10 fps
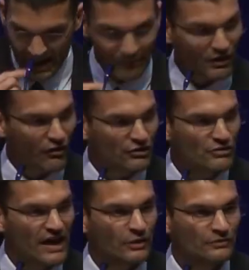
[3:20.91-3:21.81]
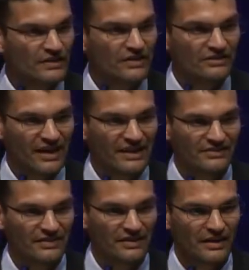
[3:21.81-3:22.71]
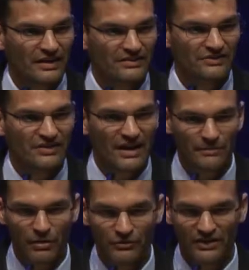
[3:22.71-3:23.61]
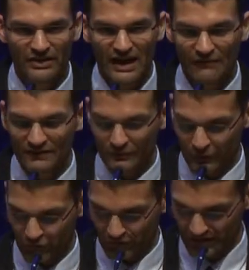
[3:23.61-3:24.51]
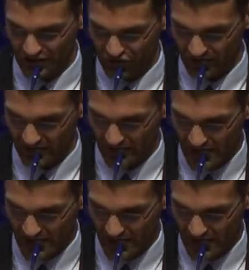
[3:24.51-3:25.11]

I'm going to argue not only that science uh, does not pose a conflict with religion,